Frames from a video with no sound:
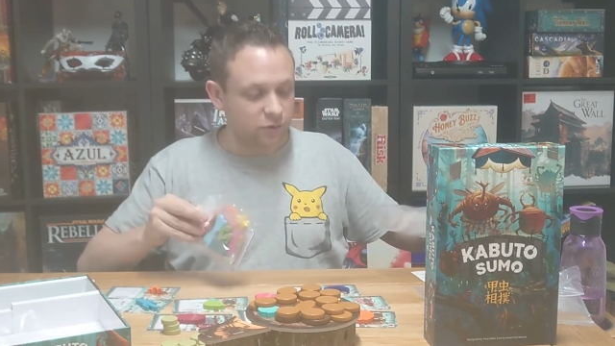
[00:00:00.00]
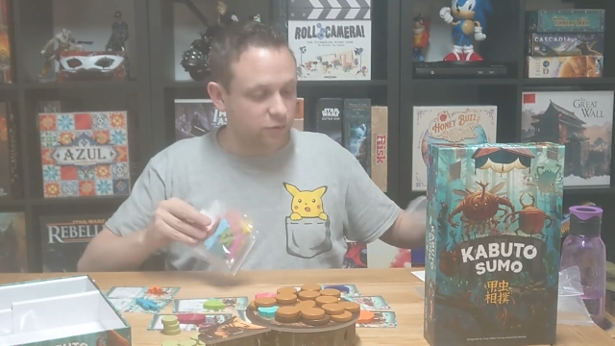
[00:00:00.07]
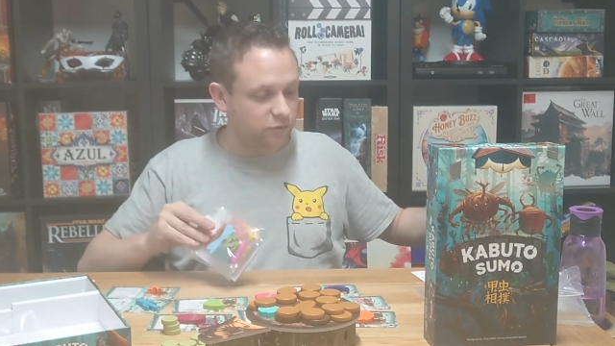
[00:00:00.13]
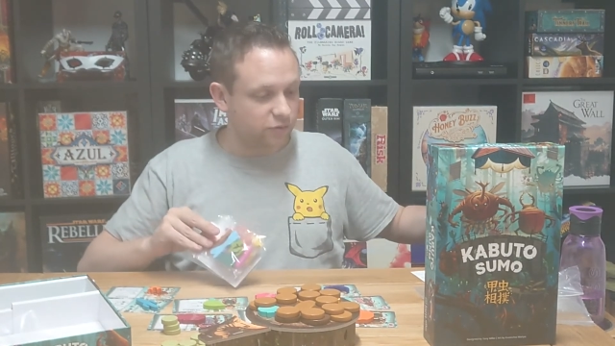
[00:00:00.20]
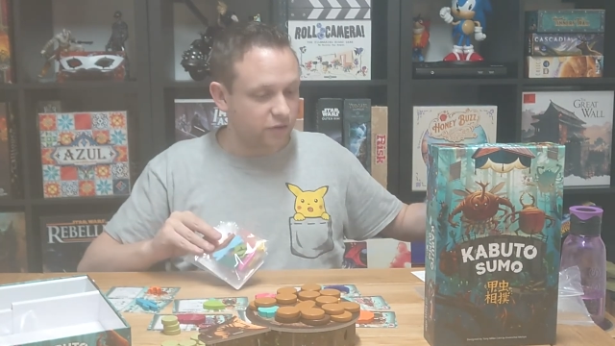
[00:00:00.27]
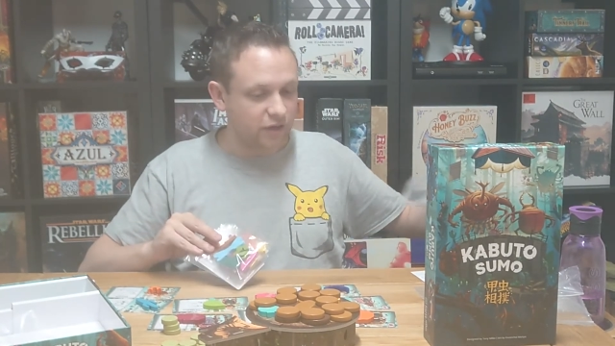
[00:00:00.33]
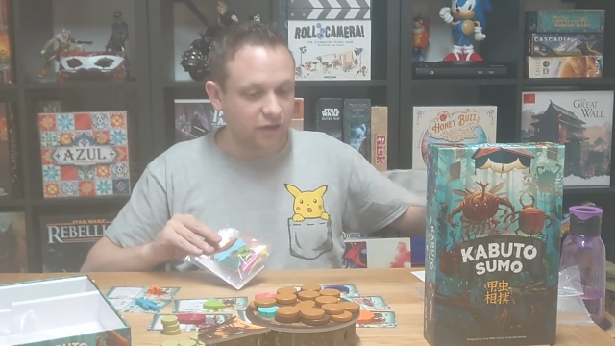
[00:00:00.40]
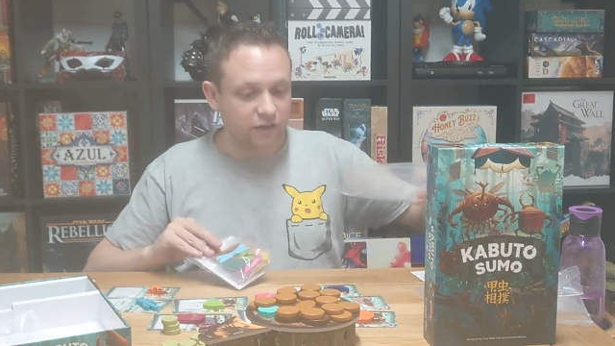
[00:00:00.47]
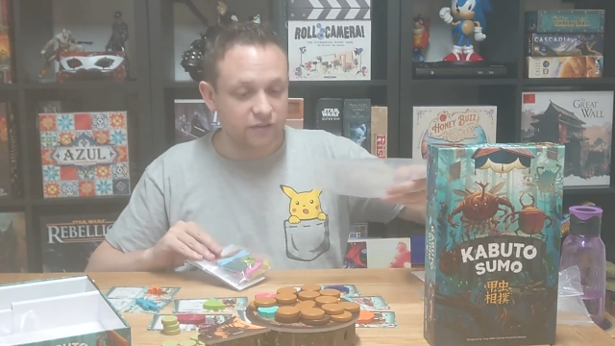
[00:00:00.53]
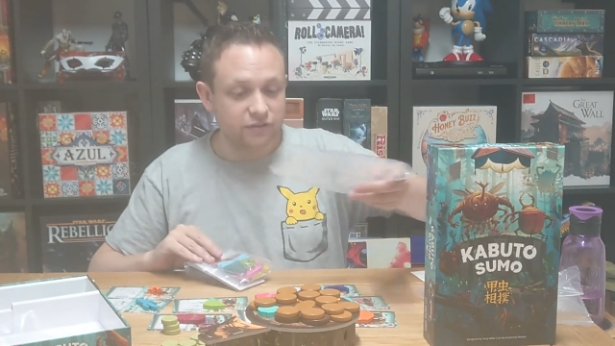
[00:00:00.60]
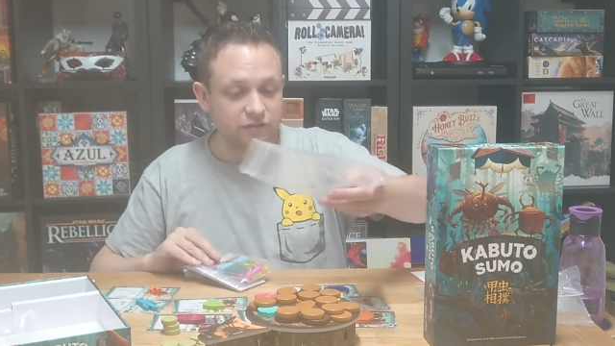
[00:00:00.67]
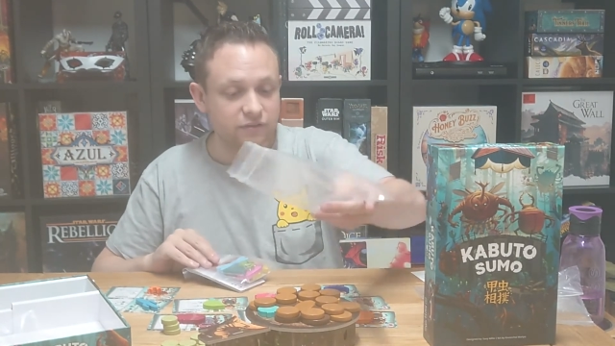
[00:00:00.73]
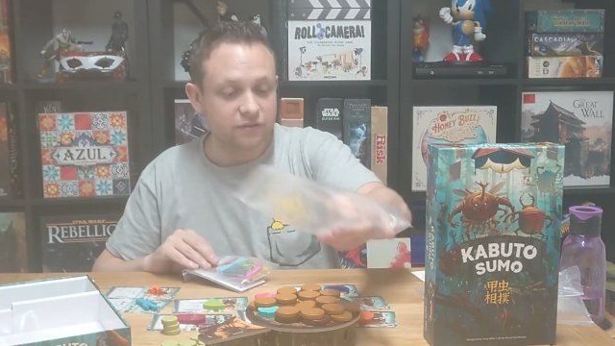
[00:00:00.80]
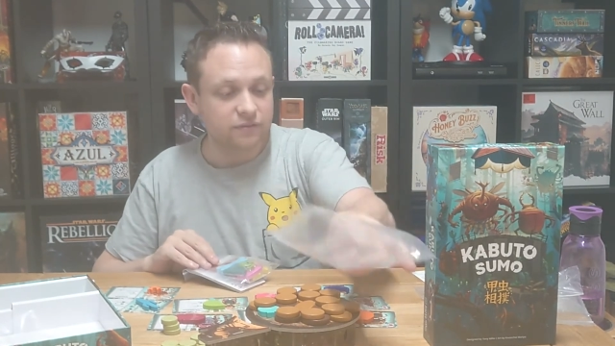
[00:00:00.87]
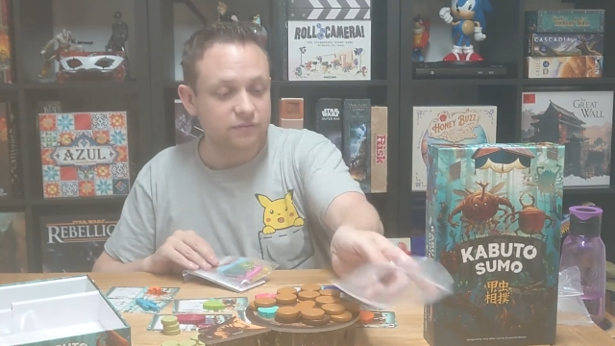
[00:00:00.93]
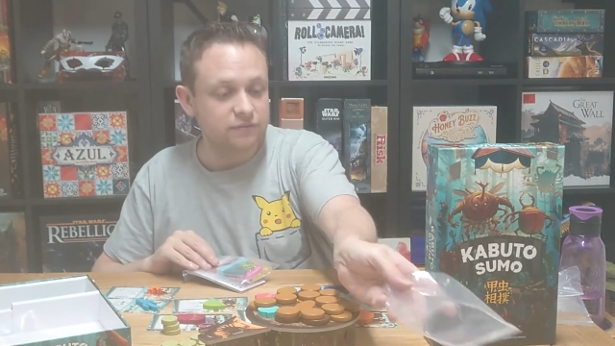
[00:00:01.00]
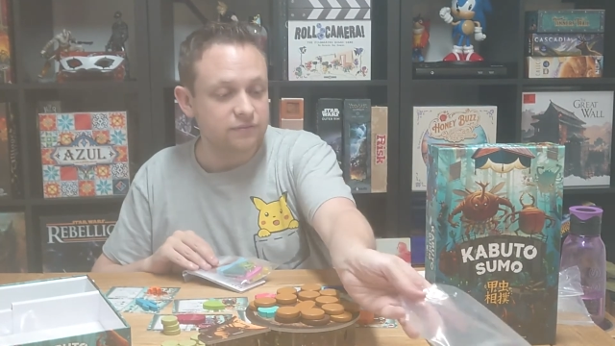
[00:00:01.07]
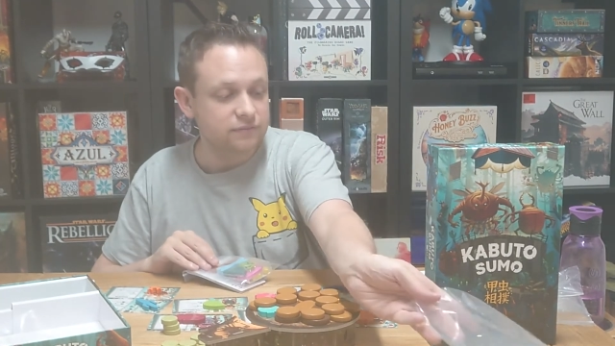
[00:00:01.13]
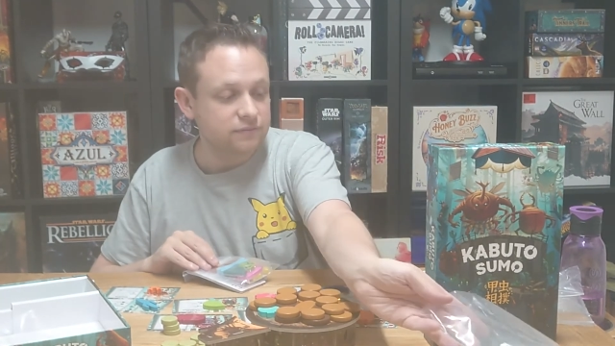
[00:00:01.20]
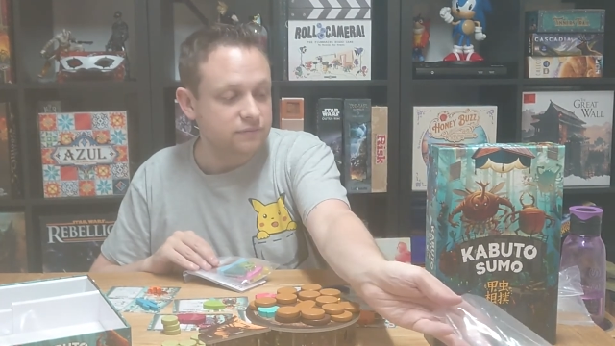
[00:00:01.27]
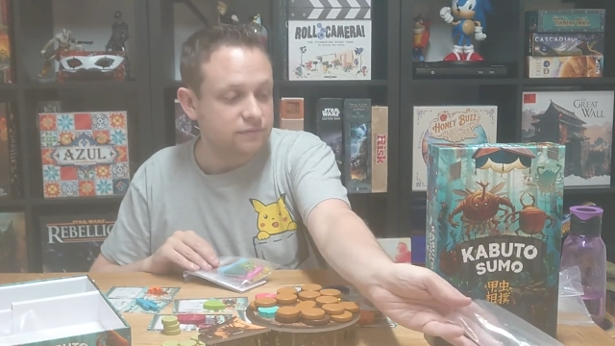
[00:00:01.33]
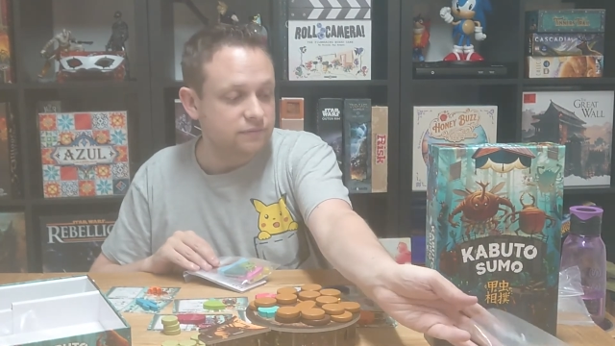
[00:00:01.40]
All-Stars
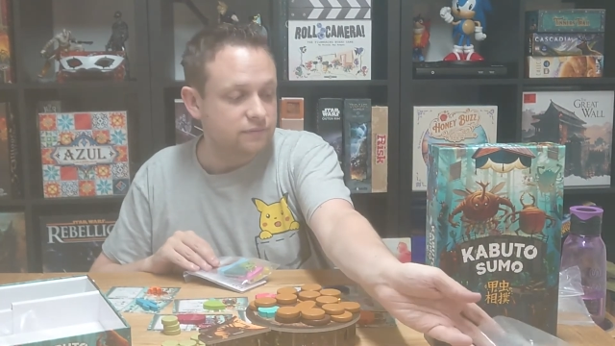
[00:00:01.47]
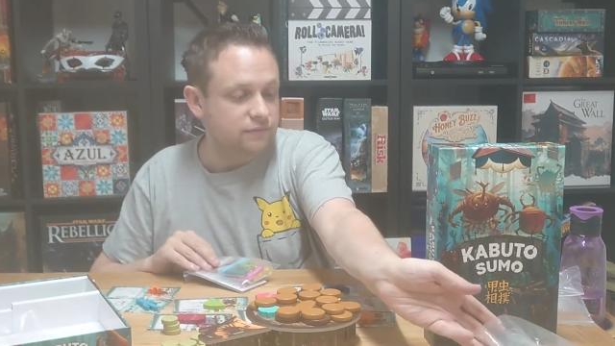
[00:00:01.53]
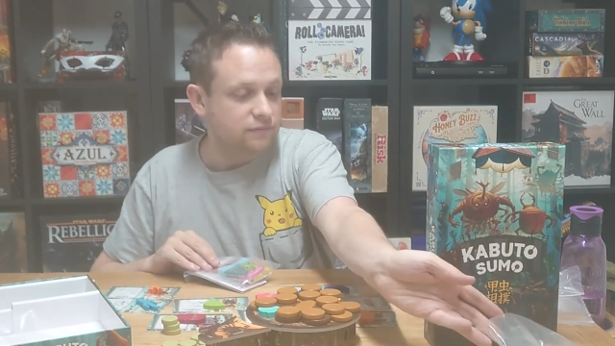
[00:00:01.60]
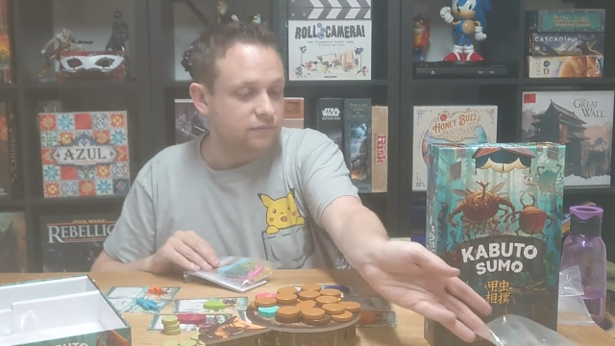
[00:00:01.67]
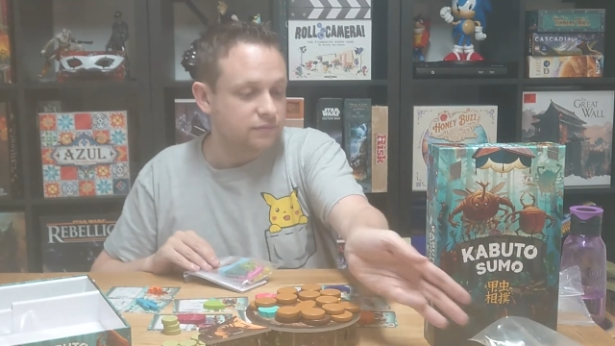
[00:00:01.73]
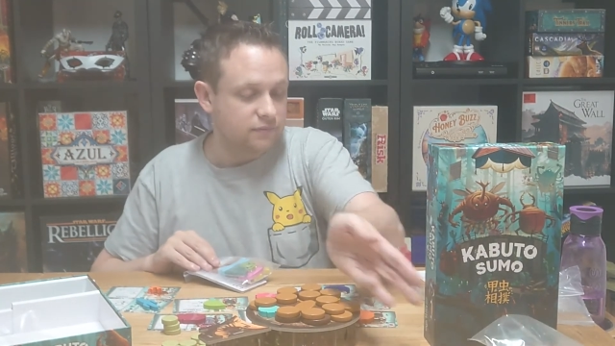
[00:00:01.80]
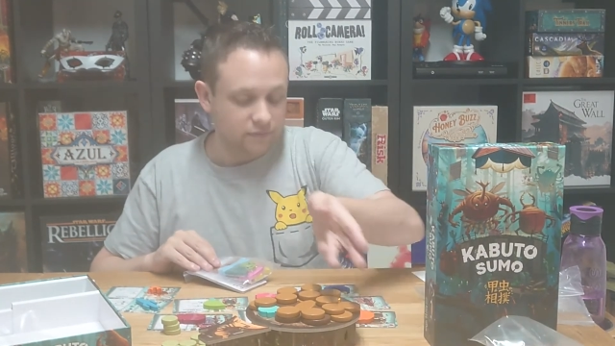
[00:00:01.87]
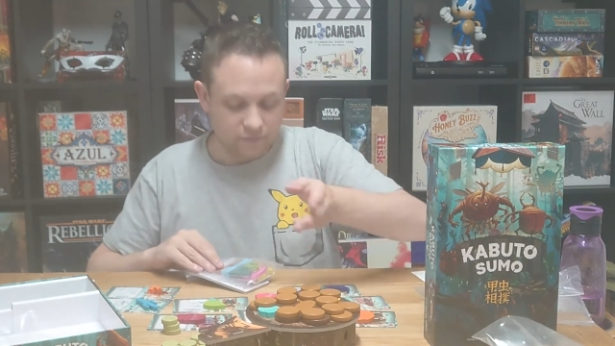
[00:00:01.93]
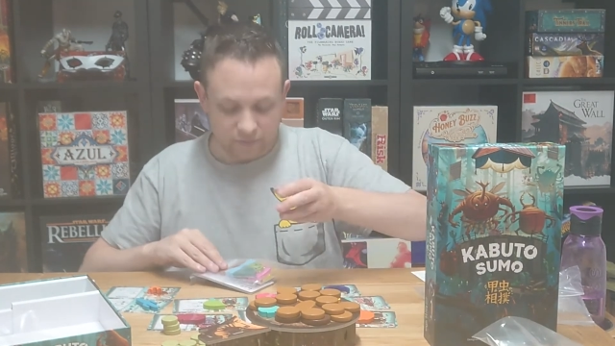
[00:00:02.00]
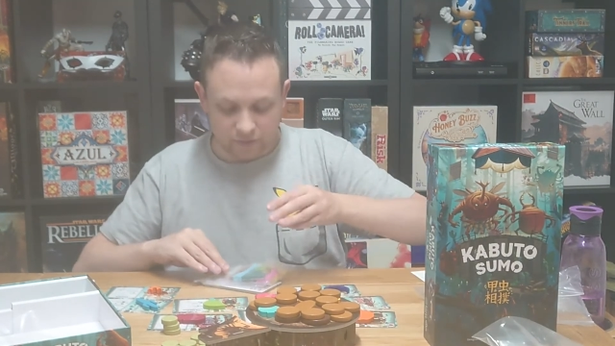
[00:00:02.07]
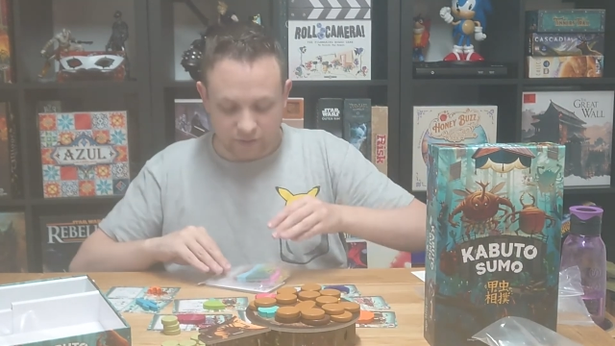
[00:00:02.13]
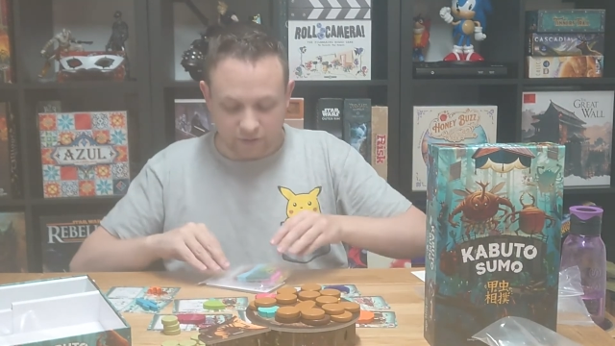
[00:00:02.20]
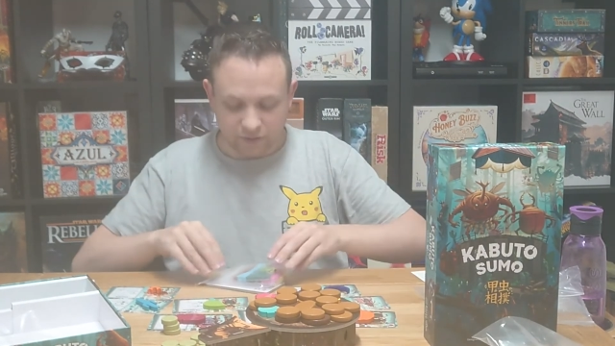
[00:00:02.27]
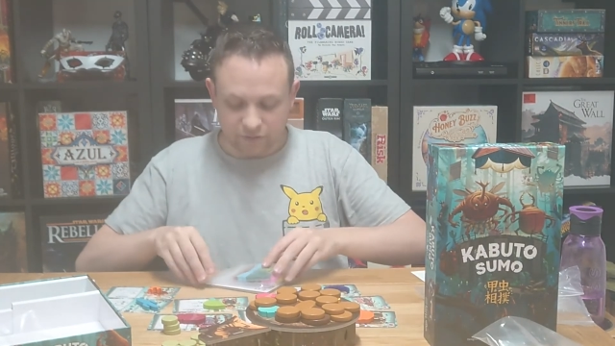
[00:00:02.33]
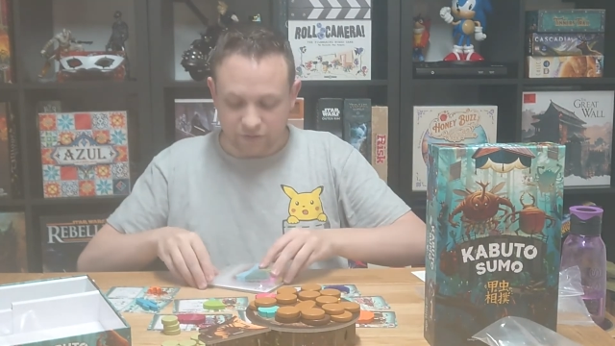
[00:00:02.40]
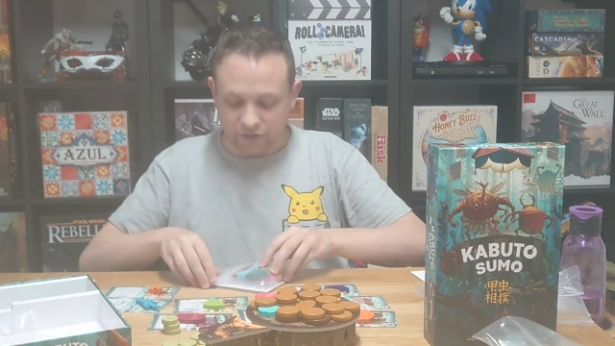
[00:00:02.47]
is